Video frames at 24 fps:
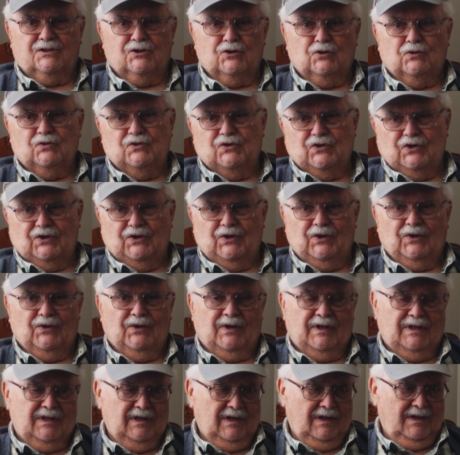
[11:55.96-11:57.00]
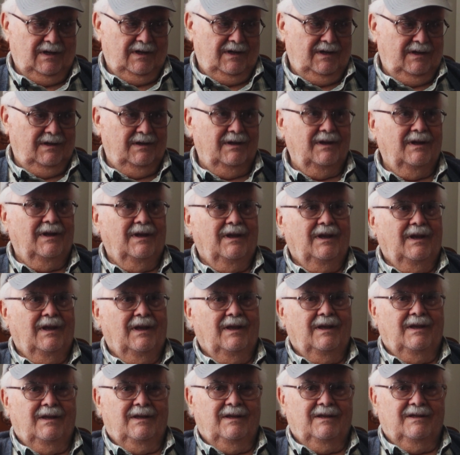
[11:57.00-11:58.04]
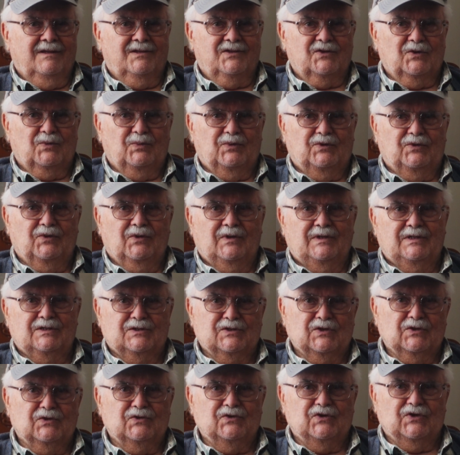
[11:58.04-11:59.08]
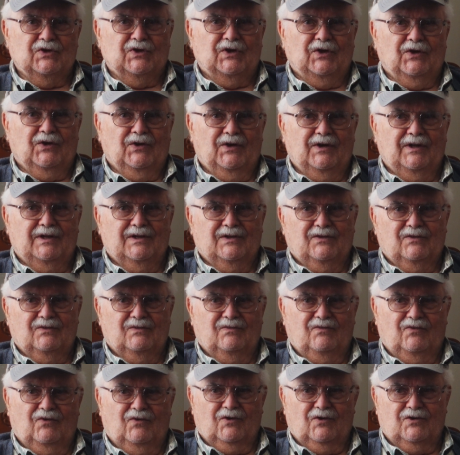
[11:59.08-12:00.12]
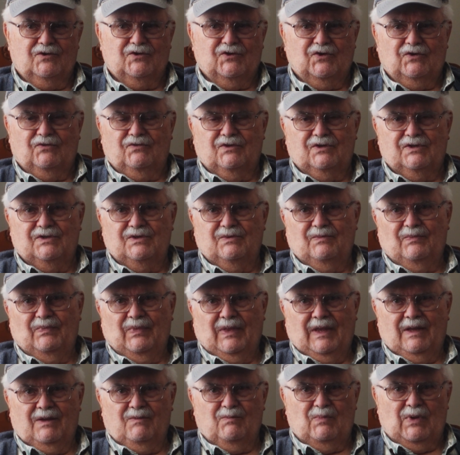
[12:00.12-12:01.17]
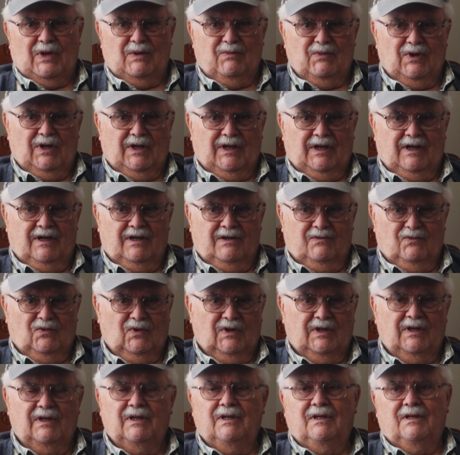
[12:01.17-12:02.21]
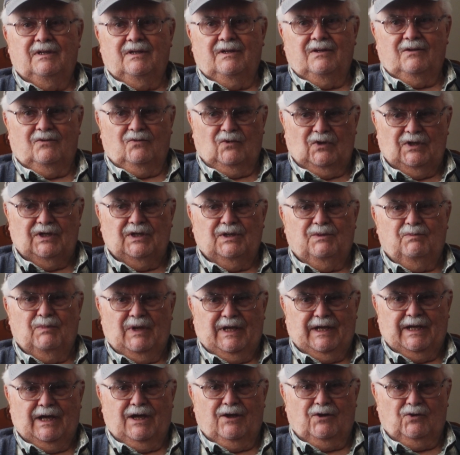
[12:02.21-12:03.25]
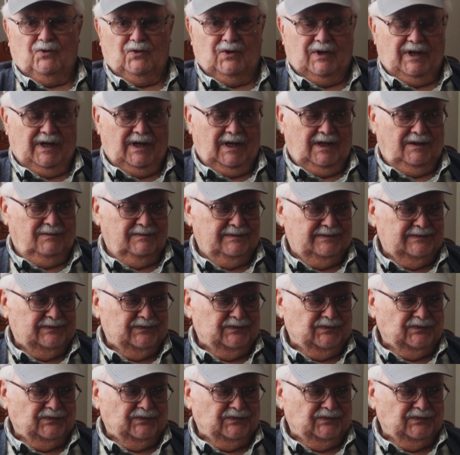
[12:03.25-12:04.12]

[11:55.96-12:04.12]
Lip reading: on Social Security then, and so between the Social Security and Forest Service payment I got, we could make out okay.